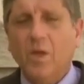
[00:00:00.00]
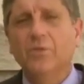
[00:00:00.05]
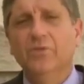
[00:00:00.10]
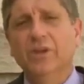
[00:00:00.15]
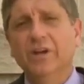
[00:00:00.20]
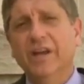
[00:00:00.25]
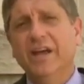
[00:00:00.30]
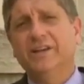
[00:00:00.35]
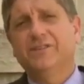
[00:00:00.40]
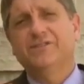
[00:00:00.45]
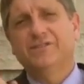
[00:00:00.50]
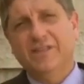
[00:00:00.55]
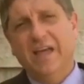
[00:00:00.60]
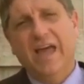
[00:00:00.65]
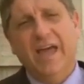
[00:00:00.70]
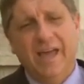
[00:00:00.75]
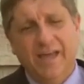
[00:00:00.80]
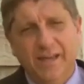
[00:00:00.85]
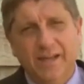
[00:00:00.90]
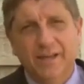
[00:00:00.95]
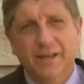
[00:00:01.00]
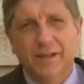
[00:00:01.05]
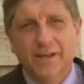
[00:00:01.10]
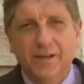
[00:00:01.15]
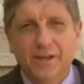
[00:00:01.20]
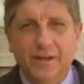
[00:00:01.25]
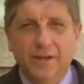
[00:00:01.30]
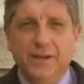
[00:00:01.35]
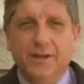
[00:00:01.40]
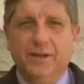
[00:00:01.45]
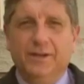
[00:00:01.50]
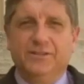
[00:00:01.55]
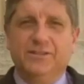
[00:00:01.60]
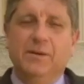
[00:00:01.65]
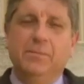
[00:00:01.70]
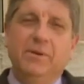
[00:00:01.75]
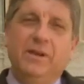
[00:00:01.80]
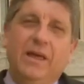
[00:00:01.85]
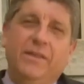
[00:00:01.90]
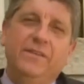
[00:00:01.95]
The next day,
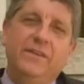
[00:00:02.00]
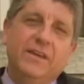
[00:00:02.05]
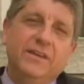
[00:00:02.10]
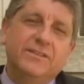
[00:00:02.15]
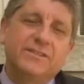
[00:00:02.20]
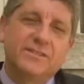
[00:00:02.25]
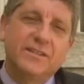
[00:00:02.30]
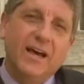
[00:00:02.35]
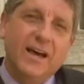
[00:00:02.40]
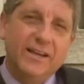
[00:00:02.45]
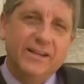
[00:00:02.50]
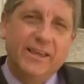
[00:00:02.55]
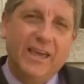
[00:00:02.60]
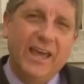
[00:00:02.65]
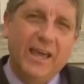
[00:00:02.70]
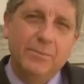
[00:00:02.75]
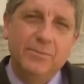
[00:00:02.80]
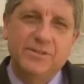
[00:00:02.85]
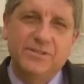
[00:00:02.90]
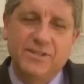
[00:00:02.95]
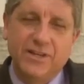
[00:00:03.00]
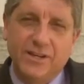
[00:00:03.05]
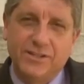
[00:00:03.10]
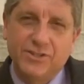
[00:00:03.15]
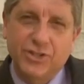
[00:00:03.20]
somebody on the inside came and said,